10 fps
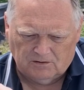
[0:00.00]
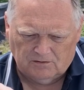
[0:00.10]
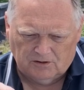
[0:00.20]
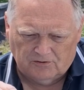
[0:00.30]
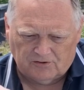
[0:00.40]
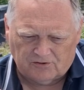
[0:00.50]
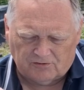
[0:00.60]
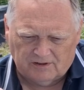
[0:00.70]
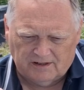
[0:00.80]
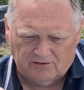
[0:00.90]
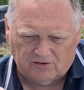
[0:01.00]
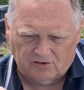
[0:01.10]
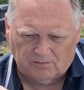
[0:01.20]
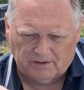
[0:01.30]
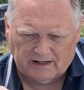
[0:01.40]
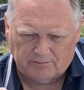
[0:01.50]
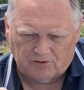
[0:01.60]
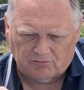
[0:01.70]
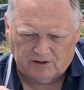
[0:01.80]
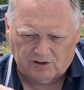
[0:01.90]
user screen to be able
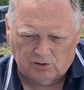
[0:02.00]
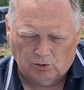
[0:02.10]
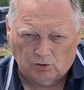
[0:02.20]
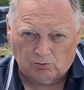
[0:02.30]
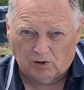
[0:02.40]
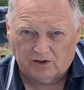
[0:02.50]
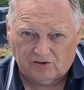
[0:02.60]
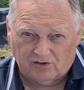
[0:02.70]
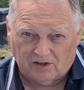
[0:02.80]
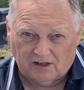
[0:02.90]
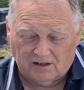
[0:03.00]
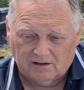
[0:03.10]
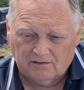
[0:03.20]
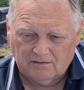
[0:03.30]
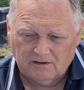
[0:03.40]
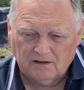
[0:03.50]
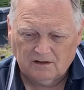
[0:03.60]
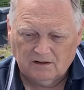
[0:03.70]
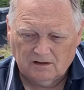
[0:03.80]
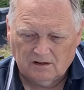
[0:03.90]
to record what you see
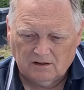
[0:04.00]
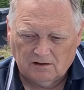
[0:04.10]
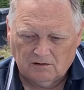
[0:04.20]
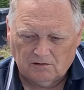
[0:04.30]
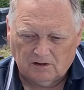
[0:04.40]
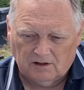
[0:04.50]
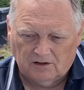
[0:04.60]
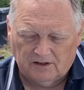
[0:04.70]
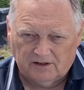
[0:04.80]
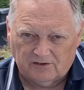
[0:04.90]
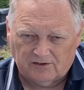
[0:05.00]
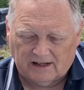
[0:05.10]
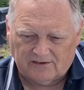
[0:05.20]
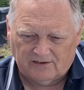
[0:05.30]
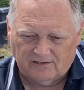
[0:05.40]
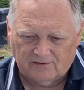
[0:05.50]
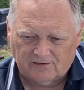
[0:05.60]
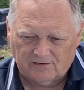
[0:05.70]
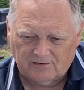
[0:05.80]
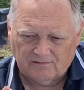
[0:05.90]
in these
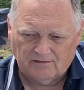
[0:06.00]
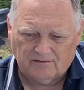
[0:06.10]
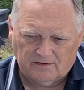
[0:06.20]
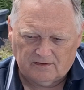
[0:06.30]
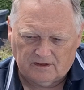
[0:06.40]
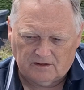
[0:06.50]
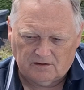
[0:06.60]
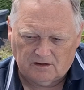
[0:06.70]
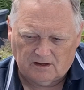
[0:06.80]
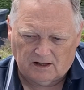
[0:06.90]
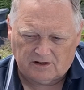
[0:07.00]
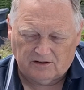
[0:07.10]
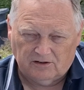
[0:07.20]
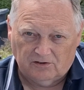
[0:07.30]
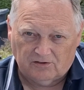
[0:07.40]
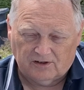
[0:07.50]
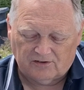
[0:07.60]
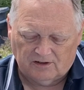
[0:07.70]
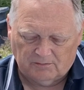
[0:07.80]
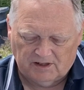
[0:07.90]
settings, I can use
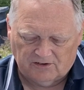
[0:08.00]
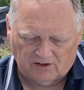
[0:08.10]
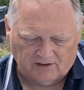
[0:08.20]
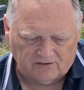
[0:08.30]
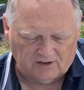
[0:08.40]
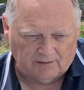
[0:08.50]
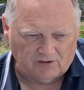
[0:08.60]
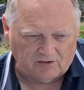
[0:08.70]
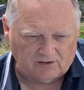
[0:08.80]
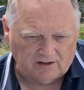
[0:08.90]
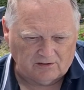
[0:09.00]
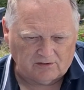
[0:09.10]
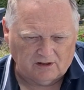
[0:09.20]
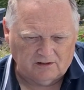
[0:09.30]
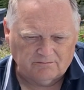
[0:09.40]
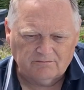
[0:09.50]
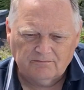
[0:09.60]
this in the meantime to demonstrate the scope.